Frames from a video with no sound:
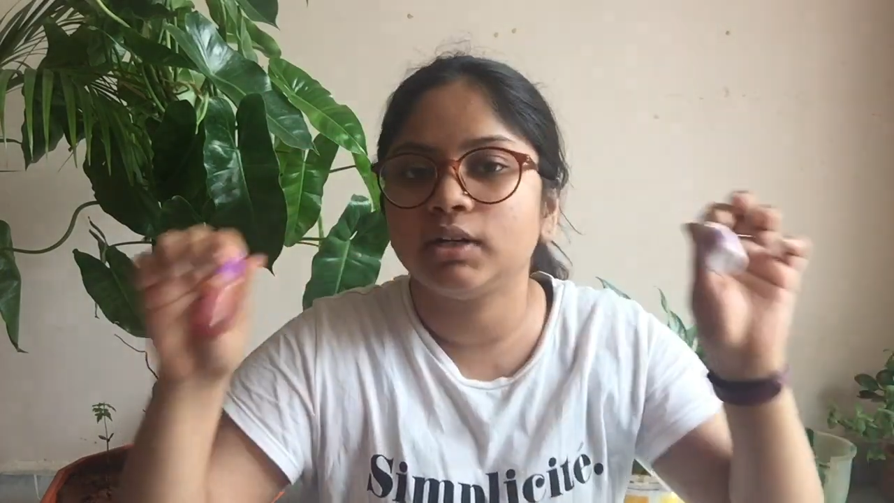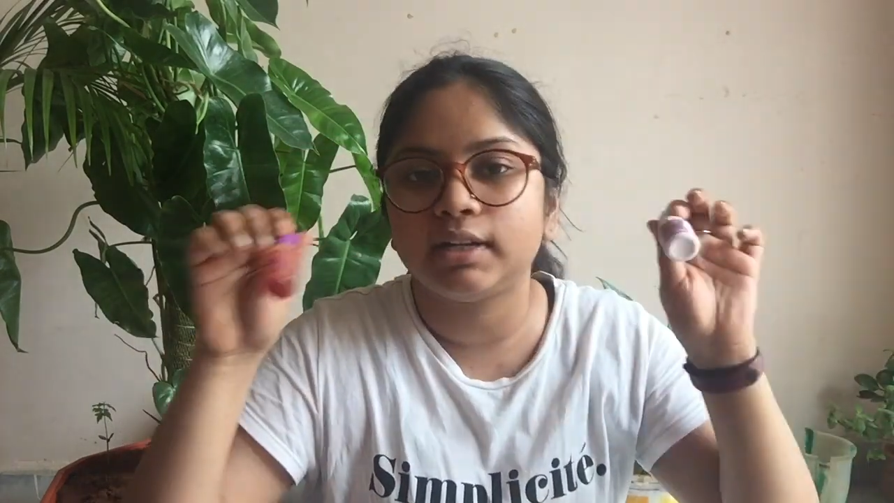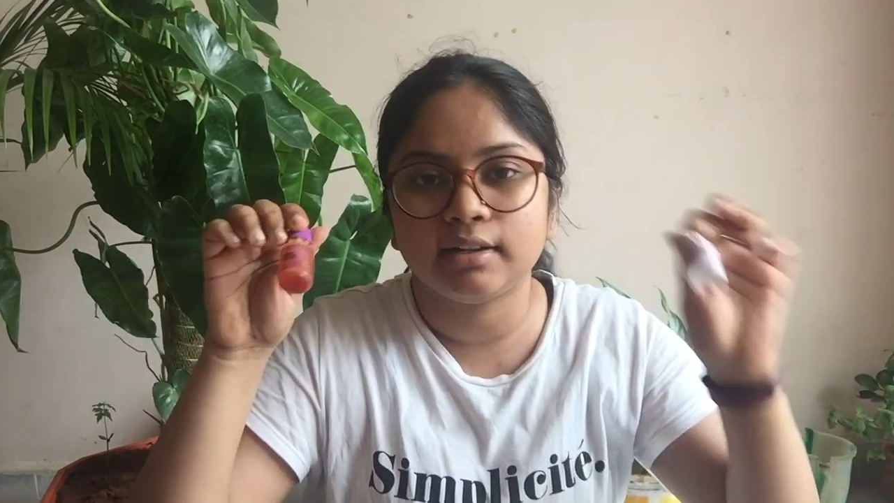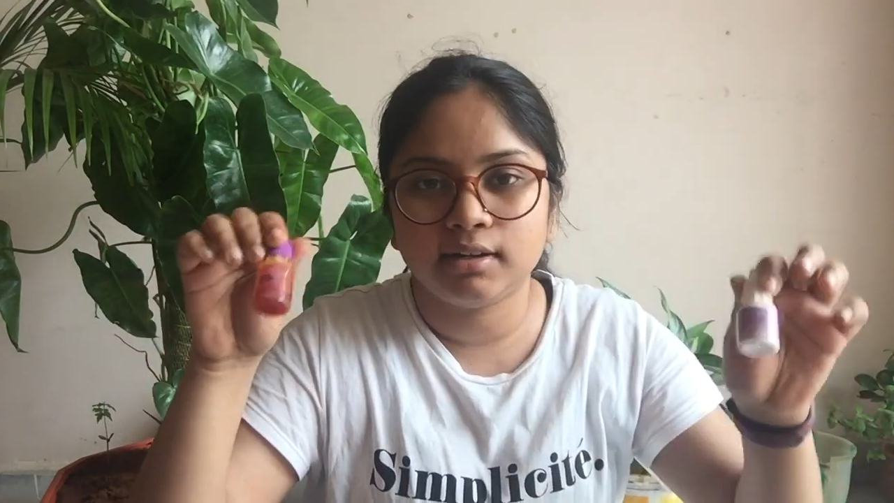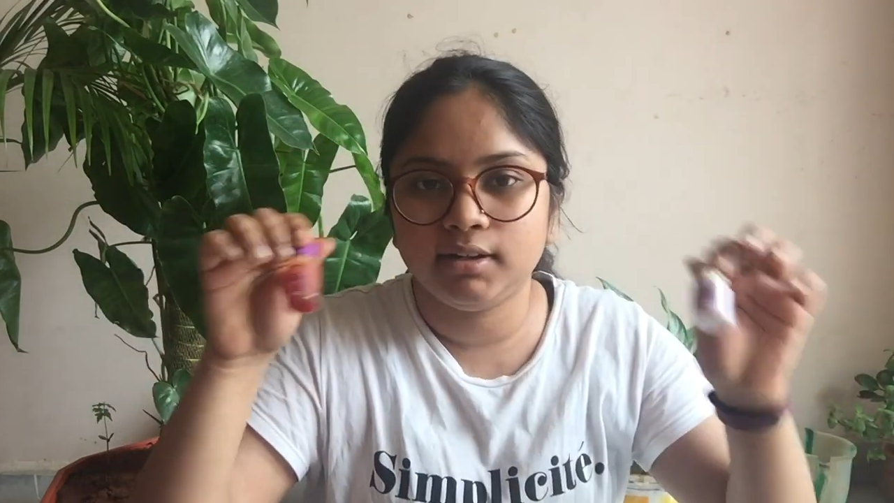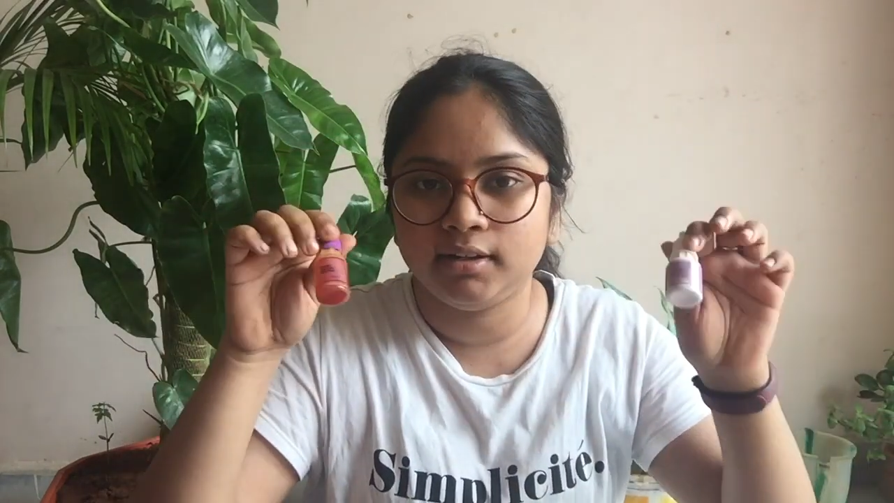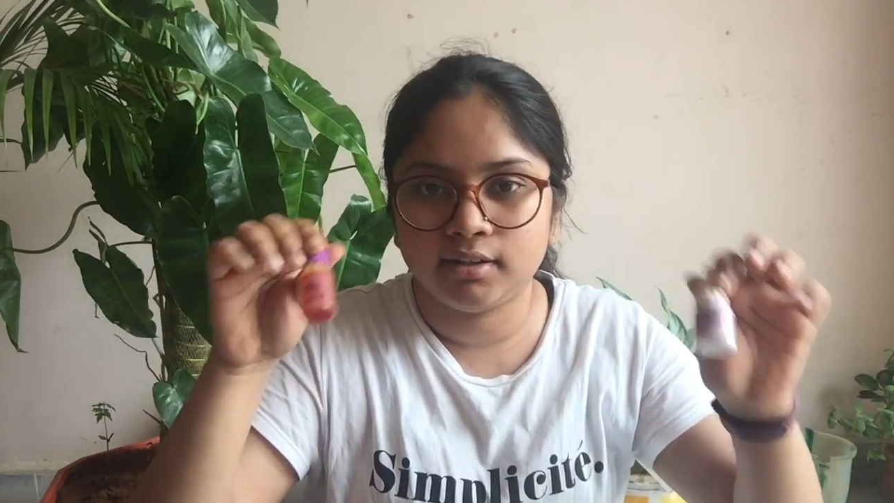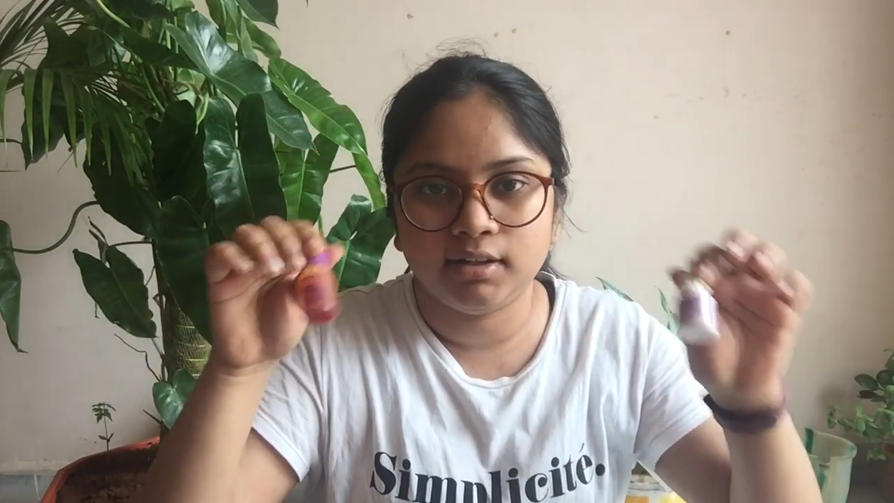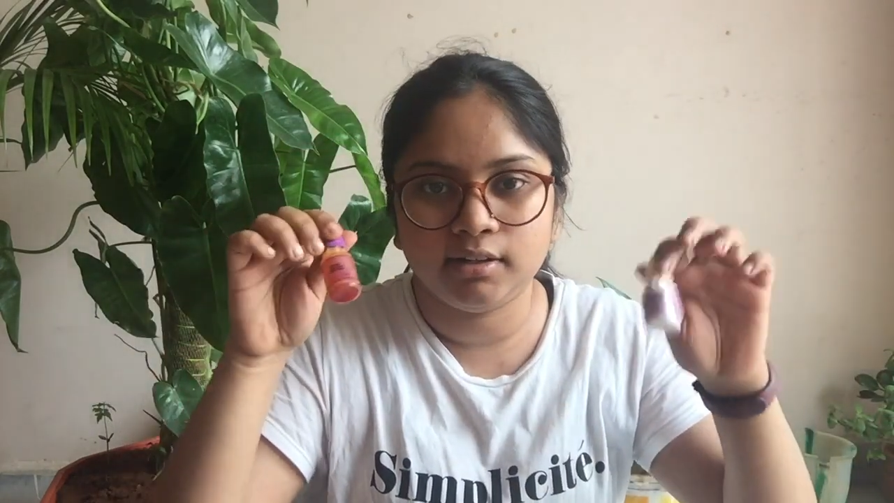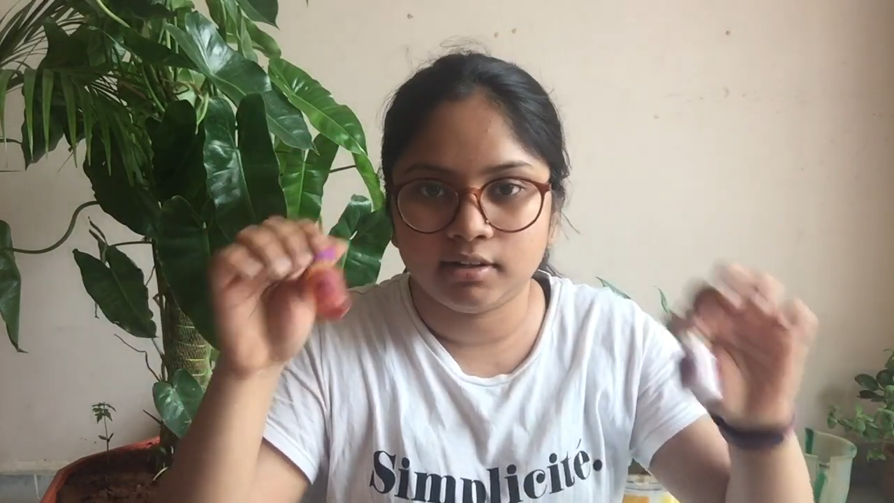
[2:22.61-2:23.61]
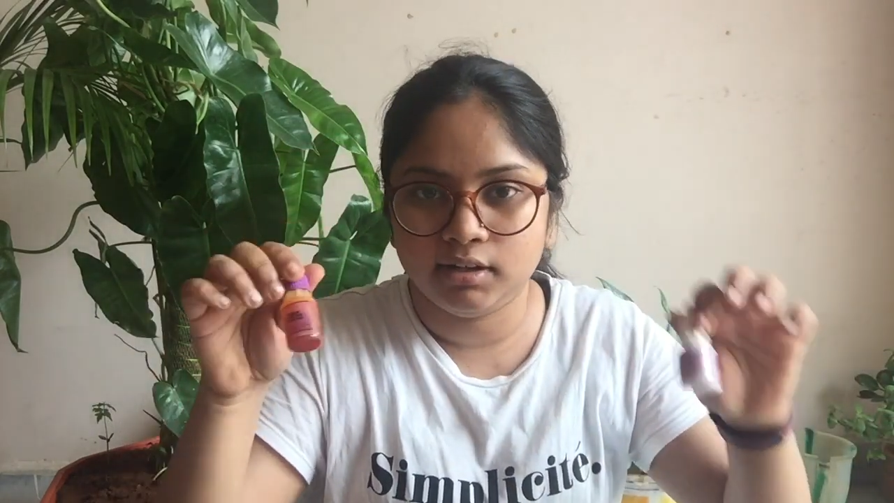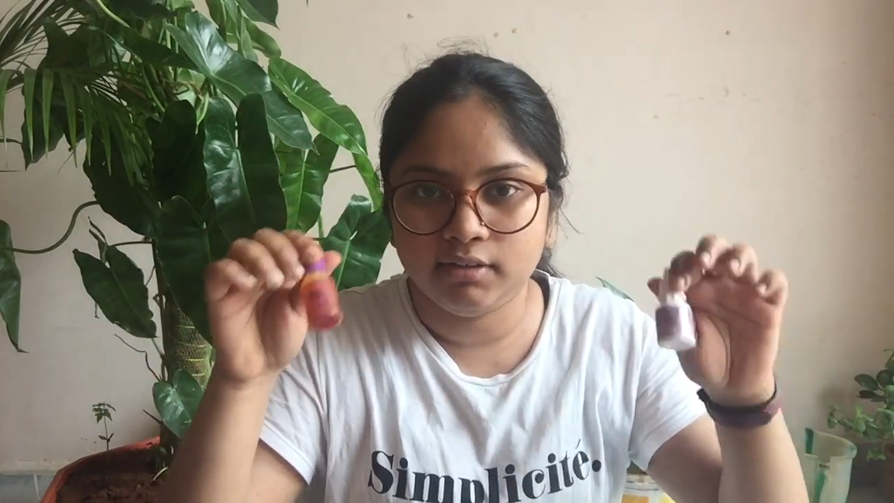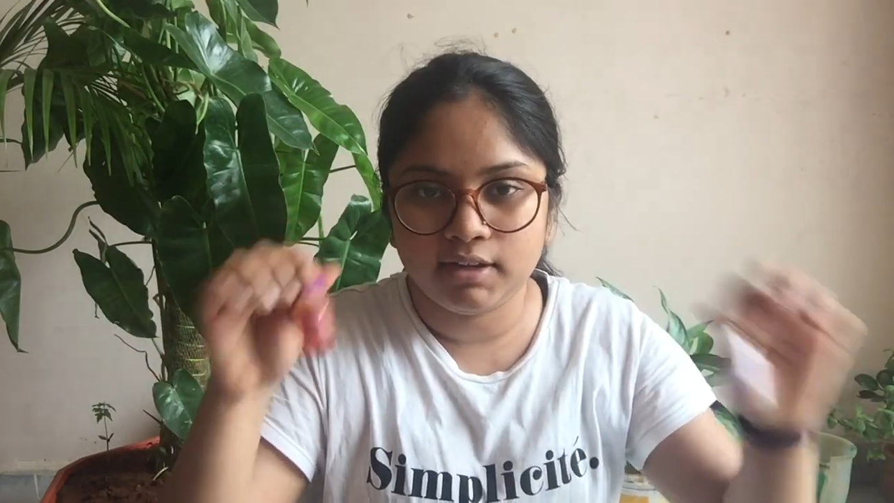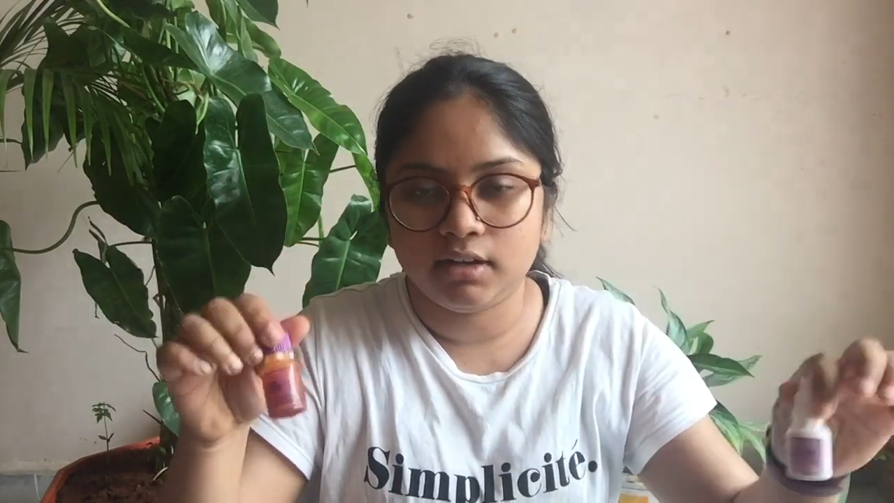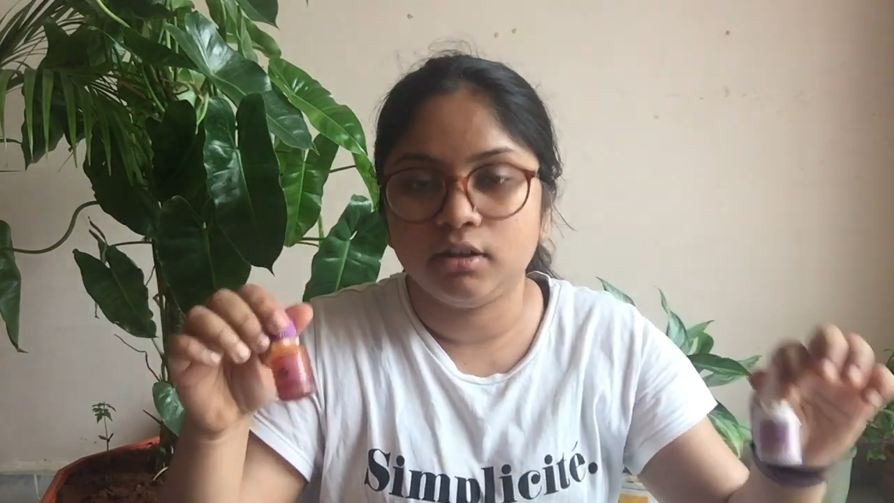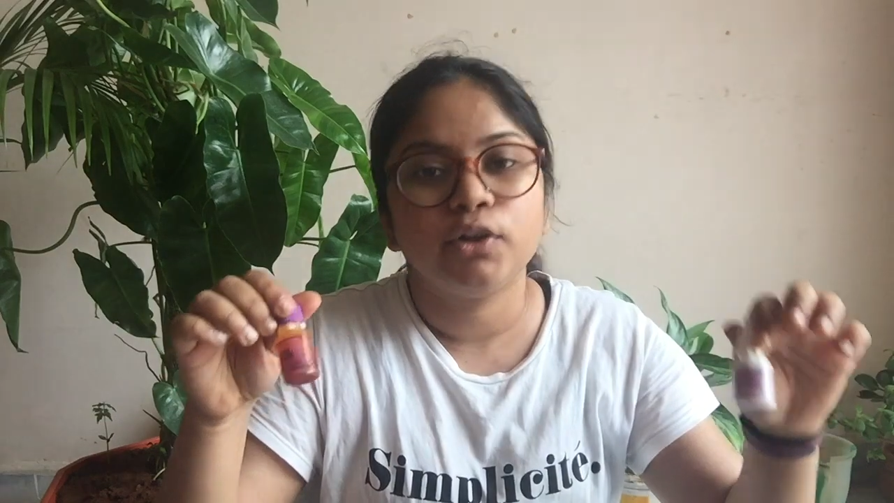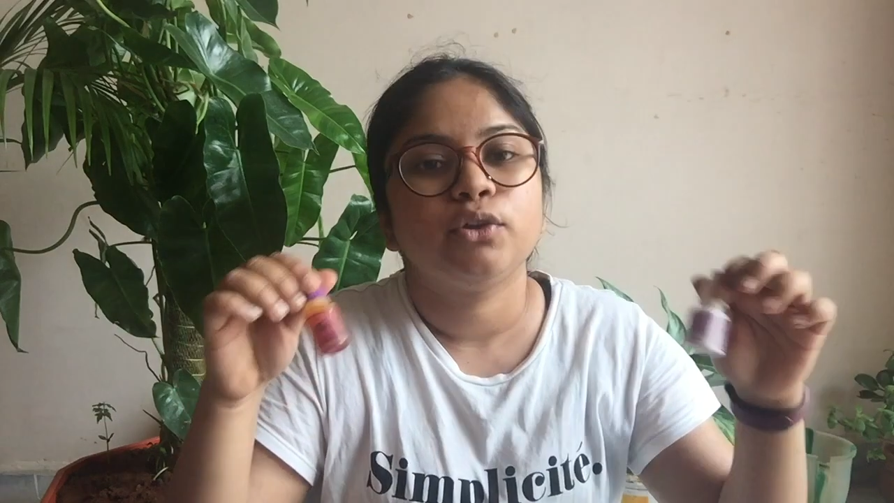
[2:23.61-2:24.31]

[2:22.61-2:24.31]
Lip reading: work really, really, really well.